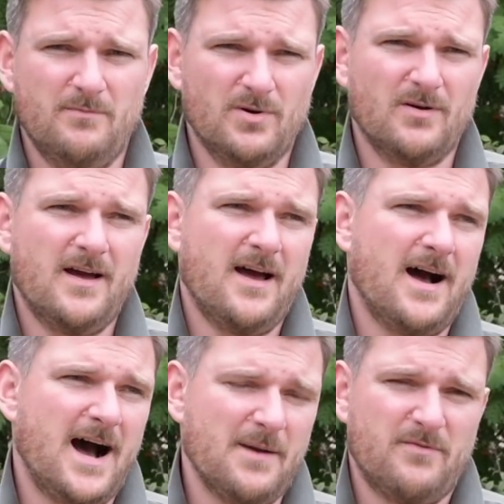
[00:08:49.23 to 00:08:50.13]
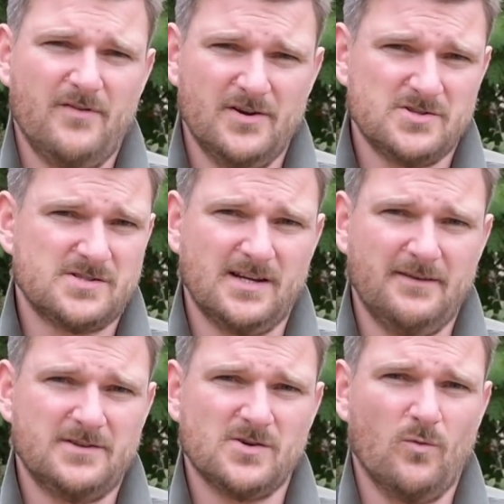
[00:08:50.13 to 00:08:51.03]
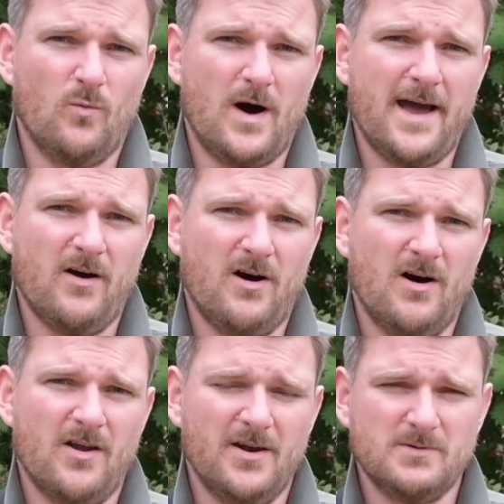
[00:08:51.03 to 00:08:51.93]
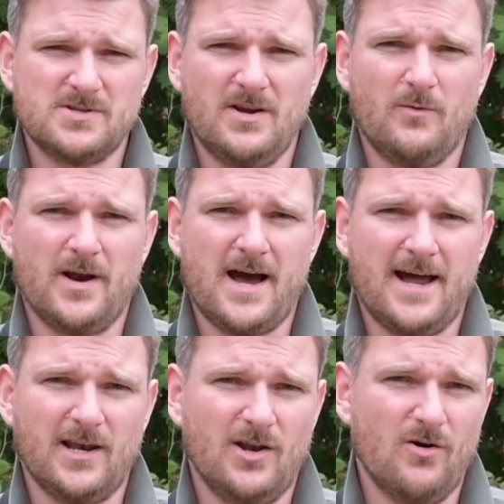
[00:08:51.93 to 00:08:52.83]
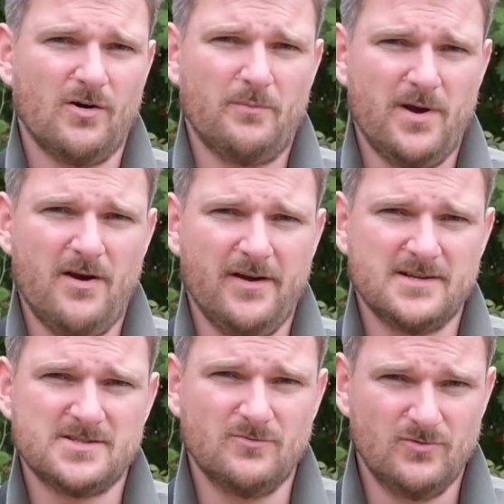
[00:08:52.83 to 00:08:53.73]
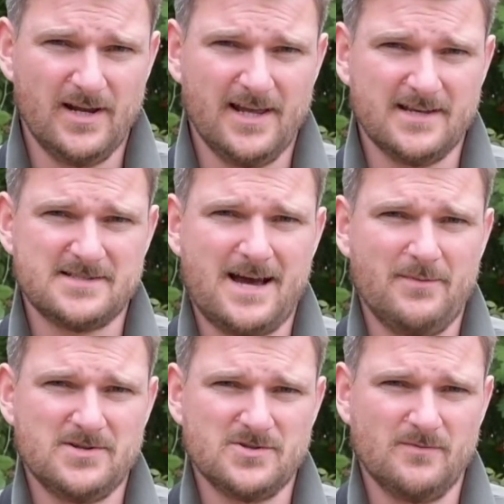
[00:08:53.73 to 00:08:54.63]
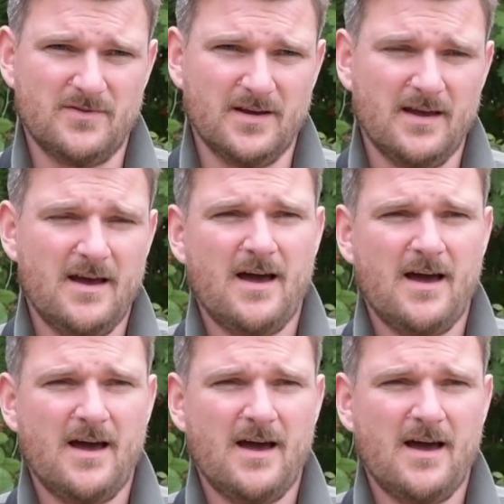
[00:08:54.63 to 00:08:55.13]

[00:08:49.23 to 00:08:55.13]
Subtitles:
but I prefer just to leave it on white hot, and it was only when I had longer periods to really examine something